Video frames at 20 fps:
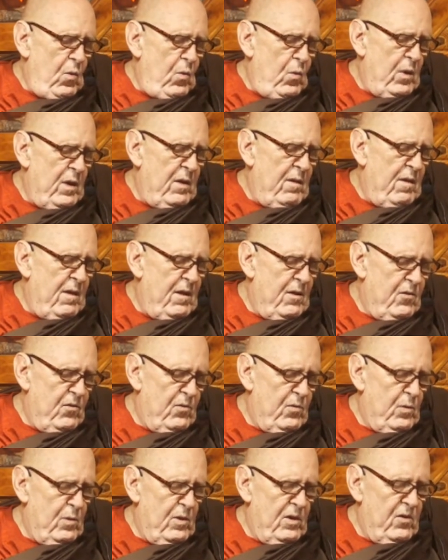When
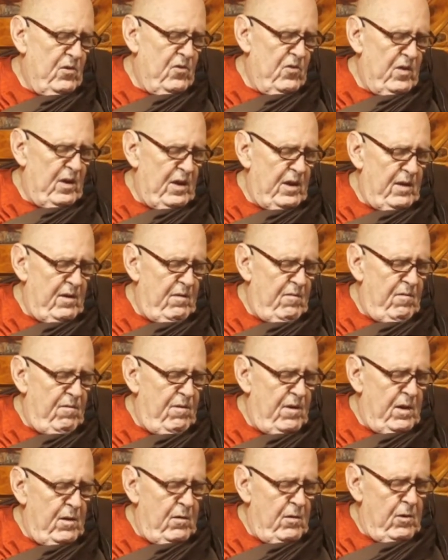this was said,
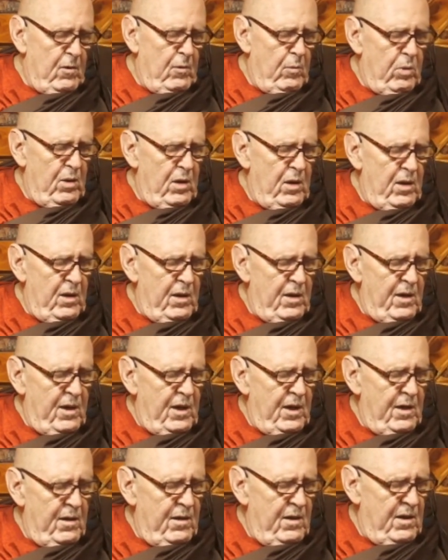Venerable
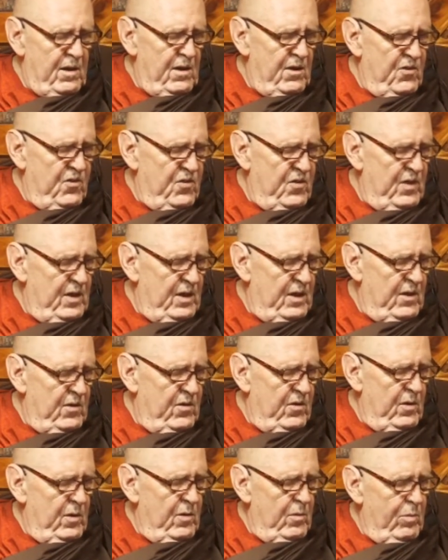Ananda said
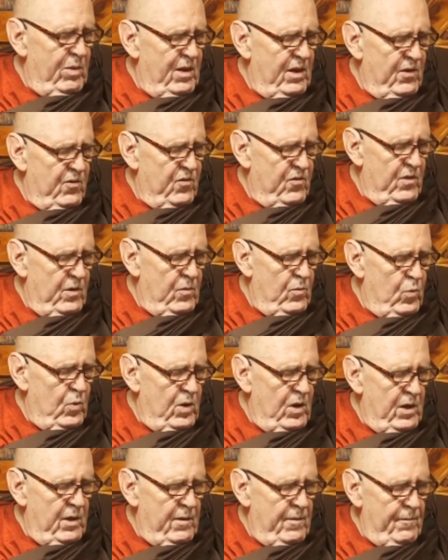to the Blessed
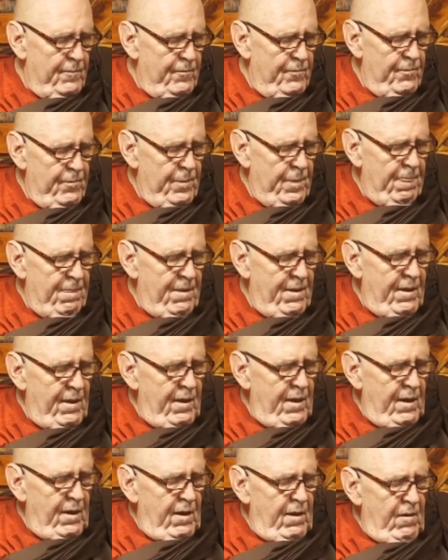One,
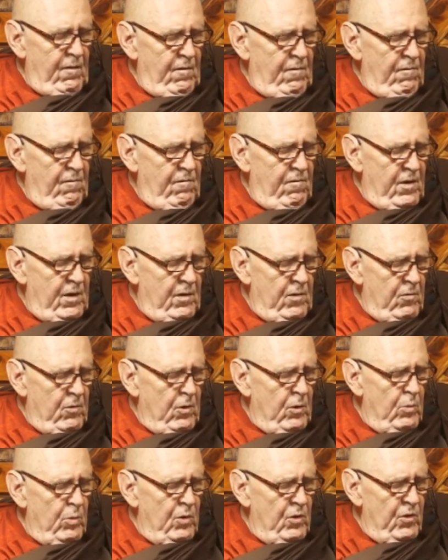
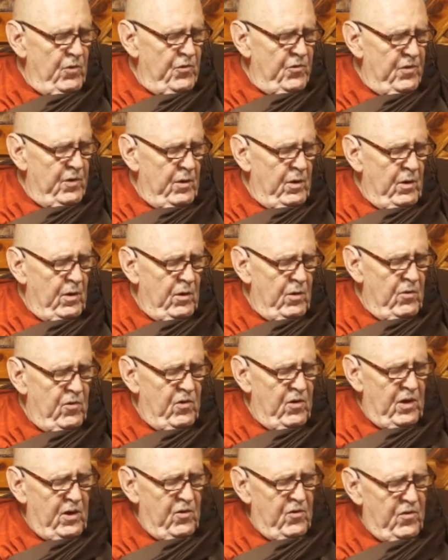Venerable Sir,
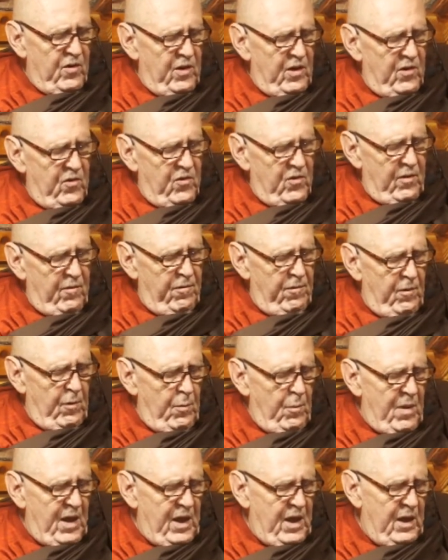just as if
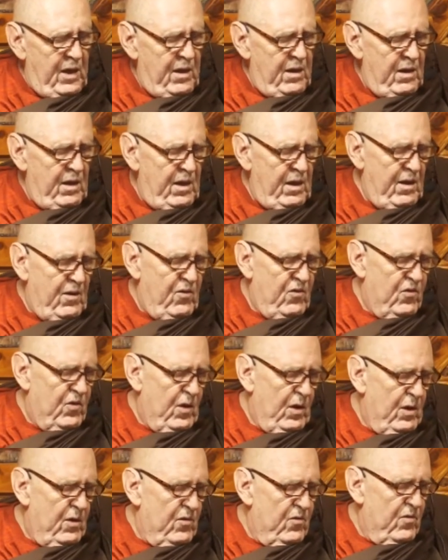a man
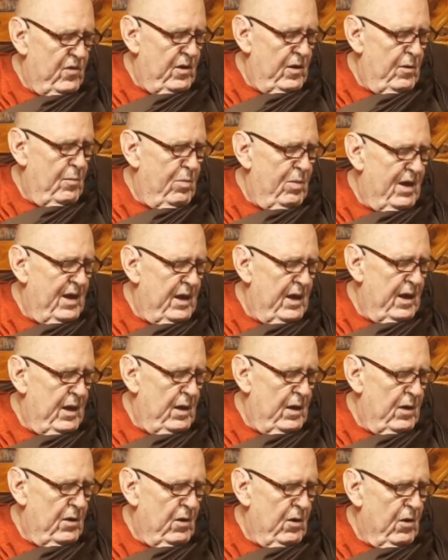exhausted by
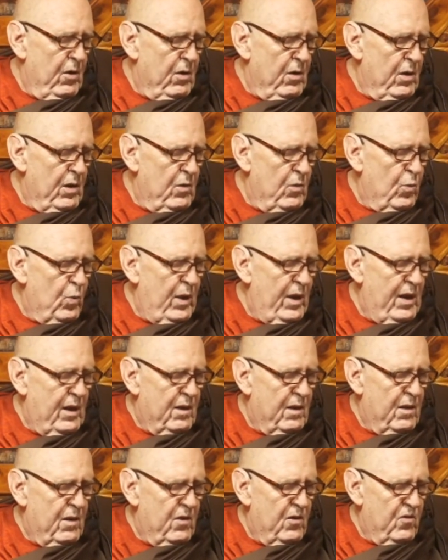hunger and
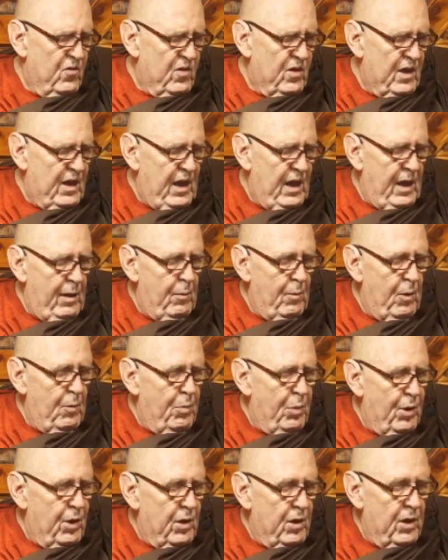weakness came
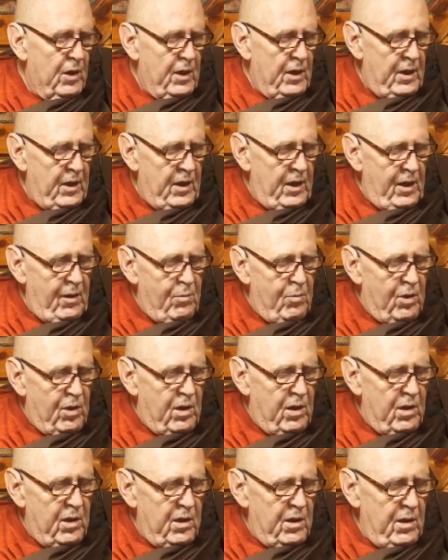upon a honey
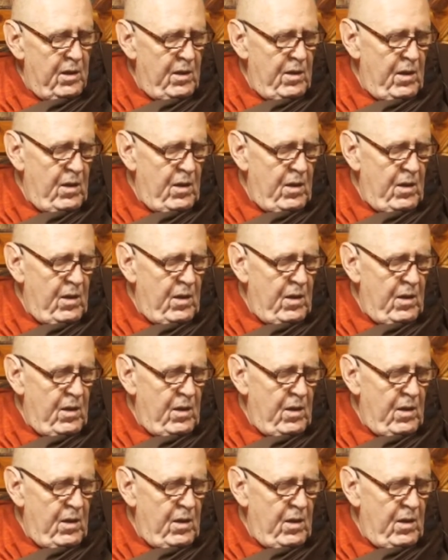ball,